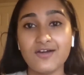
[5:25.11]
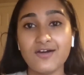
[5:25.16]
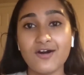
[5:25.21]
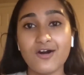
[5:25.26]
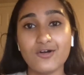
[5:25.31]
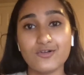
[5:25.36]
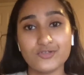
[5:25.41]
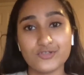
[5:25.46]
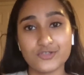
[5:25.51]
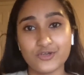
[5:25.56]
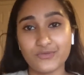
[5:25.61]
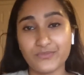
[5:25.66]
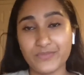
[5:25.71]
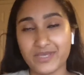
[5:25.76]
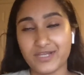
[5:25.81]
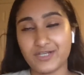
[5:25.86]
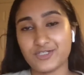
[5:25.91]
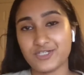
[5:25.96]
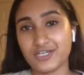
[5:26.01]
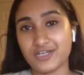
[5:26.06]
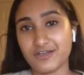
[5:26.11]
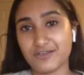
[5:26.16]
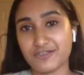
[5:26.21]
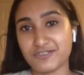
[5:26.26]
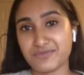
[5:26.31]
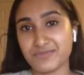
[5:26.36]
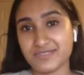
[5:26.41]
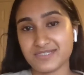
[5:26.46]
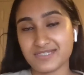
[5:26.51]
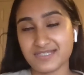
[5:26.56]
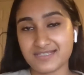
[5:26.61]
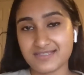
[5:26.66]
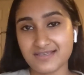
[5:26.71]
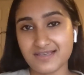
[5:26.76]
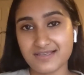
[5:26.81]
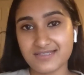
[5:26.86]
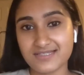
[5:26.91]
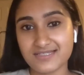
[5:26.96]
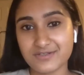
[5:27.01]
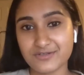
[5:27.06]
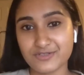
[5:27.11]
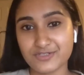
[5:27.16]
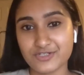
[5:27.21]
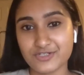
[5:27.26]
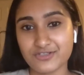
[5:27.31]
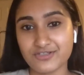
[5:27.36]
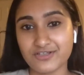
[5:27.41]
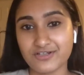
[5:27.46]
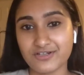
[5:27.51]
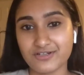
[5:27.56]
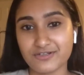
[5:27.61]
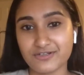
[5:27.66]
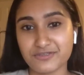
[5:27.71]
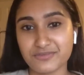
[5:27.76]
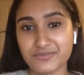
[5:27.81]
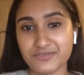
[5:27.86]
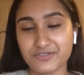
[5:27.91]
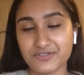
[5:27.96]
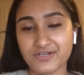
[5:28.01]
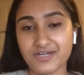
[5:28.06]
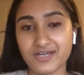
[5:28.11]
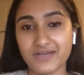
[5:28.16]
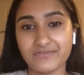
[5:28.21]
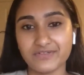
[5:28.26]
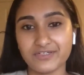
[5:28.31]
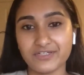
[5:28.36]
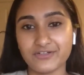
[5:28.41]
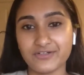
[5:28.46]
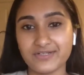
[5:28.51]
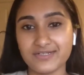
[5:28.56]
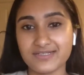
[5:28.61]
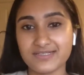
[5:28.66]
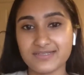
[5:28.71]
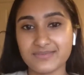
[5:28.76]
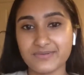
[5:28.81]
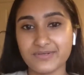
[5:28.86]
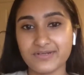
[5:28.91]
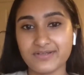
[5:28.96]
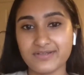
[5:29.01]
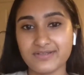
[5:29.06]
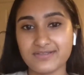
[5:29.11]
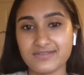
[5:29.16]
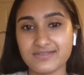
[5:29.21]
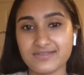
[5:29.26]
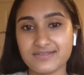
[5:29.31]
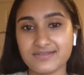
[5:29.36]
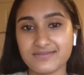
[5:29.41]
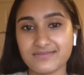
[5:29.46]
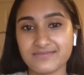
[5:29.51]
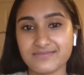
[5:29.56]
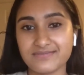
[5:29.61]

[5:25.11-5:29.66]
also managing customer success to ensure that our customers are having a great experience.